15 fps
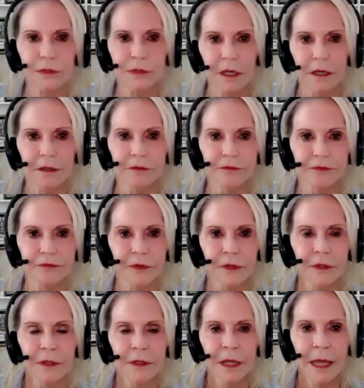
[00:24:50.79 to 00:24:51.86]
of
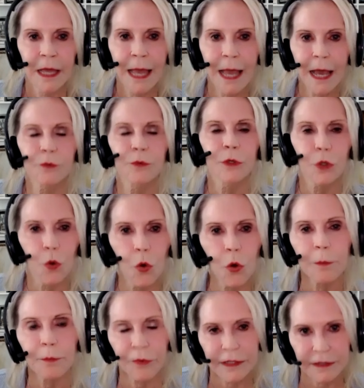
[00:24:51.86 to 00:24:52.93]
how to
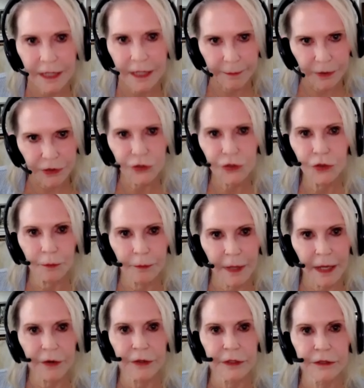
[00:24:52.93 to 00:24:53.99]
incorporate them into your
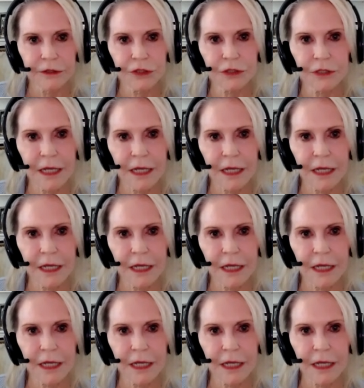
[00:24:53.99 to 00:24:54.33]
marriage